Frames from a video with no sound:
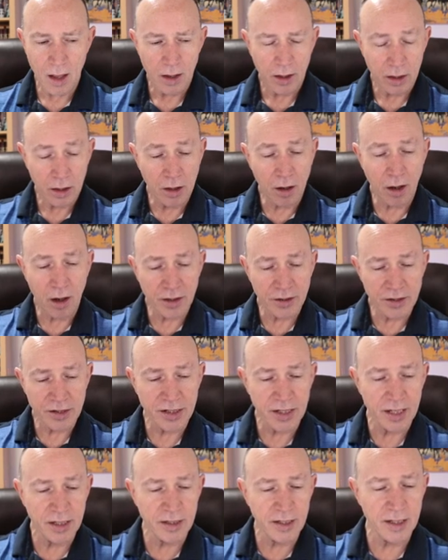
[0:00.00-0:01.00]
God
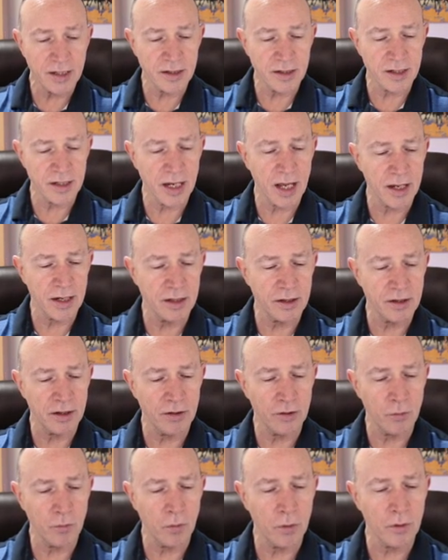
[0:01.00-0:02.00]
sent his Son into
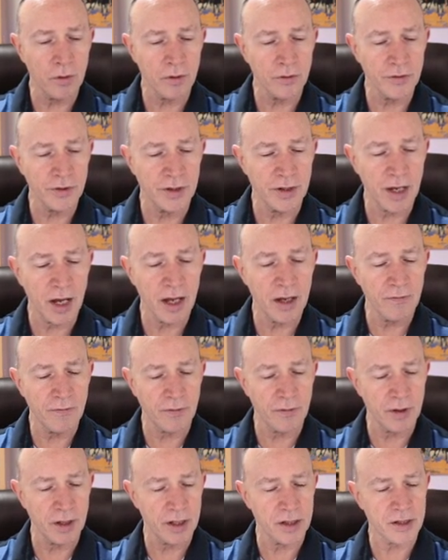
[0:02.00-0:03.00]
the world to die
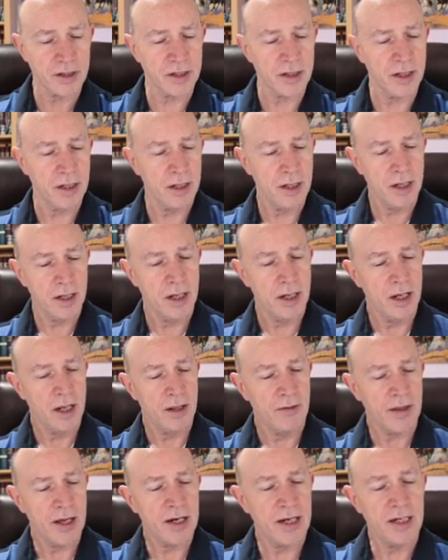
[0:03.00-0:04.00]
for us,
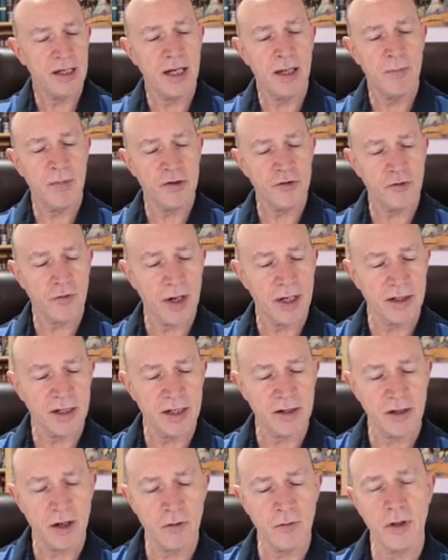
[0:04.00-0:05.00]
that he demonstrates
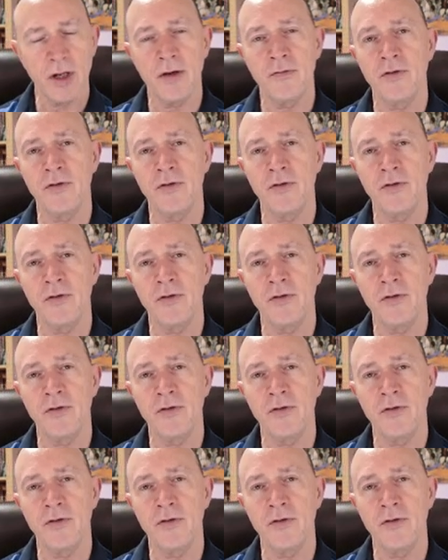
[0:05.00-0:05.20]
his own love